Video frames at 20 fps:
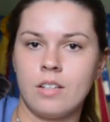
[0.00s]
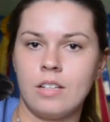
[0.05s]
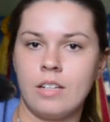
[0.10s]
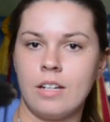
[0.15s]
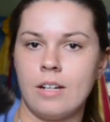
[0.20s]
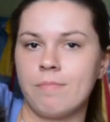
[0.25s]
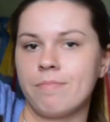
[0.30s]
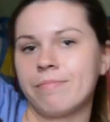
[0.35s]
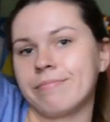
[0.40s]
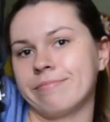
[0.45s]

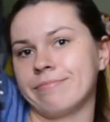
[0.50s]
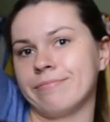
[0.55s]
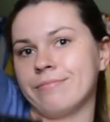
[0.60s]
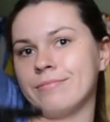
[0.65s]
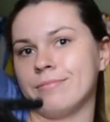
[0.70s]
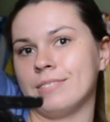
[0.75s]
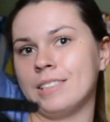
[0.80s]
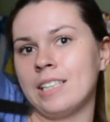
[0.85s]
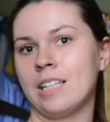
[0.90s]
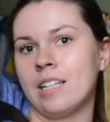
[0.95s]
yeah.
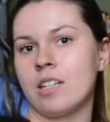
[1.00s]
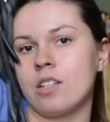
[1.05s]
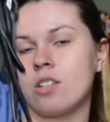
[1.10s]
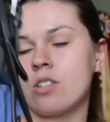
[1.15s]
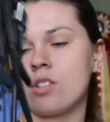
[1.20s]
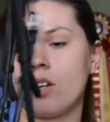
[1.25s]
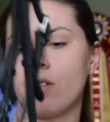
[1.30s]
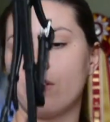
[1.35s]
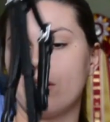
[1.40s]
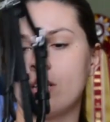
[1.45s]

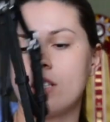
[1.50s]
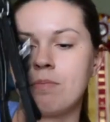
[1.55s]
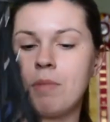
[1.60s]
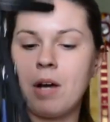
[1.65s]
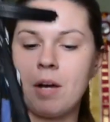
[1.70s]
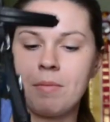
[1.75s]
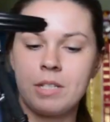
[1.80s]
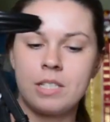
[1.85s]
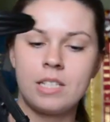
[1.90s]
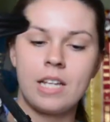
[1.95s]
So it's a
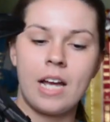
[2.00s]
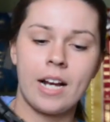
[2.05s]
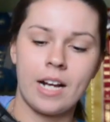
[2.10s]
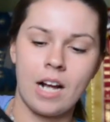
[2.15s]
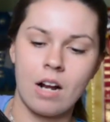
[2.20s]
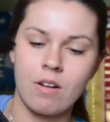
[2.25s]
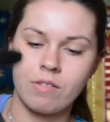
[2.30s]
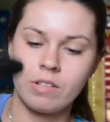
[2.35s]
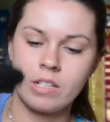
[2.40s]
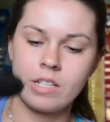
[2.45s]
Bobby's Tack.
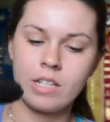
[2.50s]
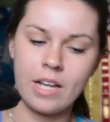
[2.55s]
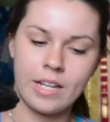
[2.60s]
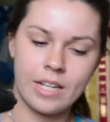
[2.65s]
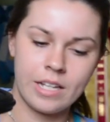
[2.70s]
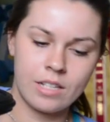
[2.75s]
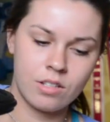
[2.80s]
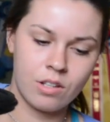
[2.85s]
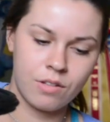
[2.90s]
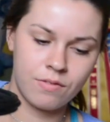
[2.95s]
I really
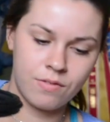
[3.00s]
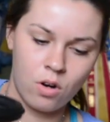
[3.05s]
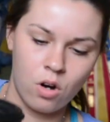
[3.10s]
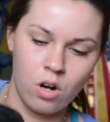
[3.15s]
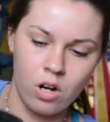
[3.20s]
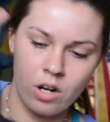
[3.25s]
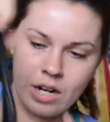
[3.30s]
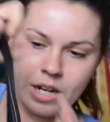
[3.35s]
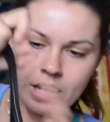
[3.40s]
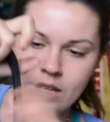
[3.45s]
like it so
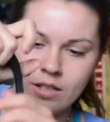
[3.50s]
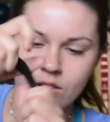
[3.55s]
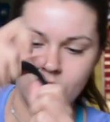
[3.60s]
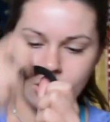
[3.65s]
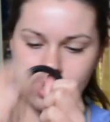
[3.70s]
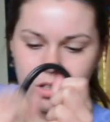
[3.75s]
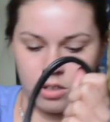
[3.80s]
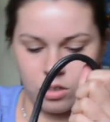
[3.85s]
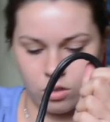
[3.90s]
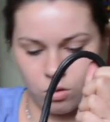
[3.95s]
far. It
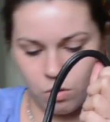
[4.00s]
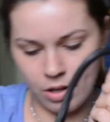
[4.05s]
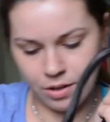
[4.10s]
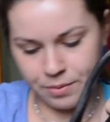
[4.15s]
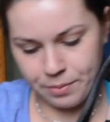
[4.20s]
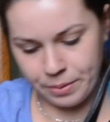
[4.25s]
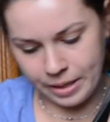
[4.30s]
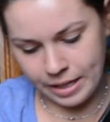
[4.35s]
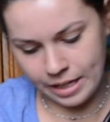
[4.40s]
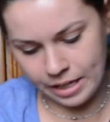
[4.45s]
took a little while
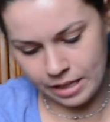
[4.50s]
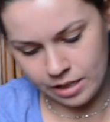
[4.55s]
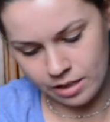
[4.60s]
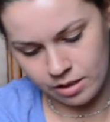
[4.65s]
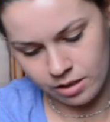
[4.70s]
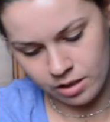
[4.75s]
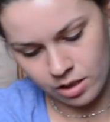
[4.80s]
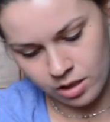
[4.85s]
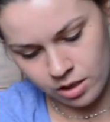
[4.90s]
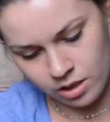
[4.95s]
to break in
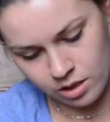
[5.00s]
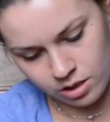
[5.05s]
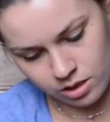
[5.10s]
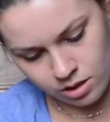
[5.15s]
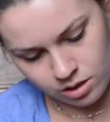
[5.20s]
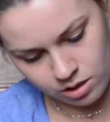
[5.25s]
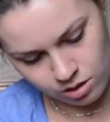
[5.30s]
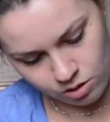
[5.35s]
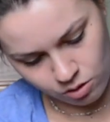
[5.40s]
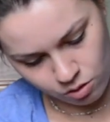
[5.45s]

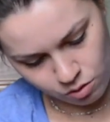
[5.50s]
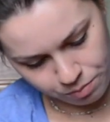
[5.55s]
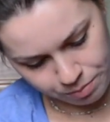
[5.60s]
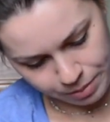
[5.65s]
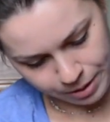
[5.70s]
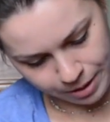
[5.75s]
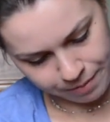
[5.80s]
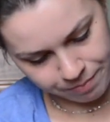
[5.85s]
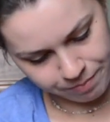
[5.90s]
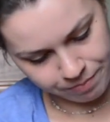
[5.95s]
still,
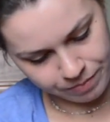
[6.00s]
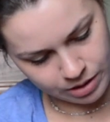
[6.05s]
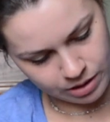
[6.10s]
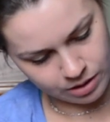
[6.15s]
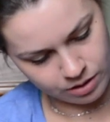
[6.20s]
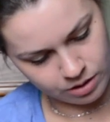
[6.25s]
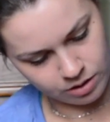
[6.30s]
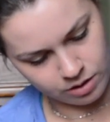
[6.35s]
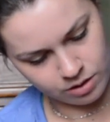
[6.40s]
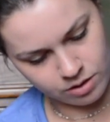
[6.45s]
but,
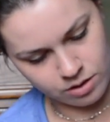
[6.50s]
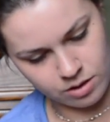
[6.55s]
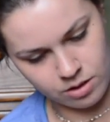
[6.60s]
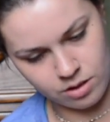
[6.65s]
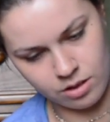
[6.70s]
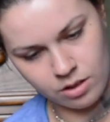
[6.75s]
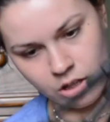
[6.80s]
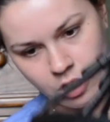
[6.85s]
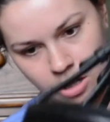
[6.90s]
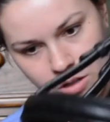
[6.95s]
and then this is
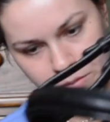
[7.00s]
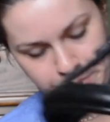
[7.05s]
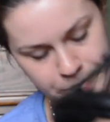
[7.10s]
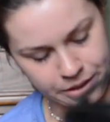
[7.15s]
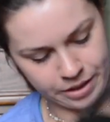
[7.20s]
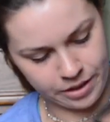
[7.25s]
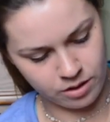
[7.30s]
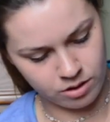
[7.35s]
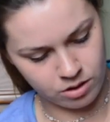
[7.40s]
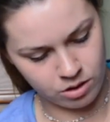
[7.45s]
the curve
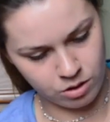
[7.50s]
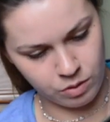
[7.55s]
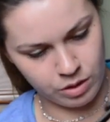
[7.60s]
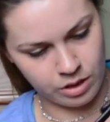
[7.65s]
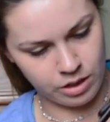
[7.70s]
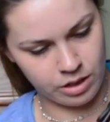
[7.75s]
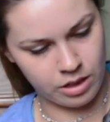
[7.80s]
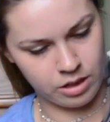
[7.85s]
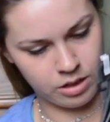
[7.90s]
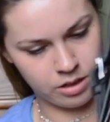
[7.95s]
bit to
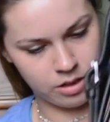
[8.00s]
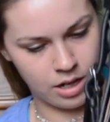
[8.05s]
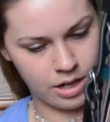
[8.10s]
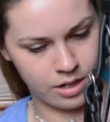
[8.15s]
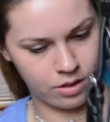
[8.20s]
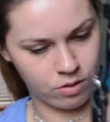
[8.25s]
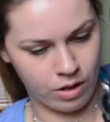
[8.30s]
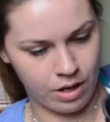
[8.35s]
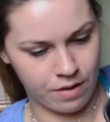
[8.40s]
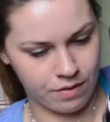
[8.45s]
it, and I
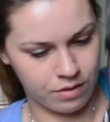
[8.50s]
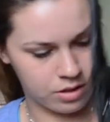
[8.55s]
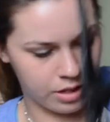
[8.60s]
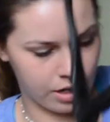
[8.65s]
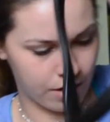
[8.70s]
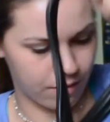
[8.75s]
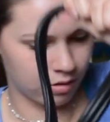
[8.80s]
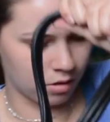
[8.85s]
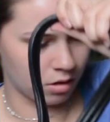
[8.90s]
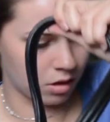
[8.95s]
don't have a
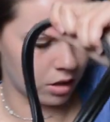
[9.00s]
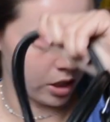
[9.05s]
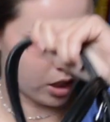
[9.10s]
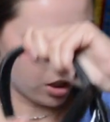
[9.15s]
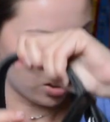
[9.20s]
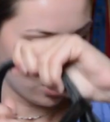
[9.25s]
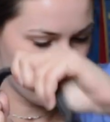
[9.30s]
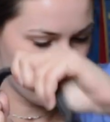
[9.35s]
snaffle on it.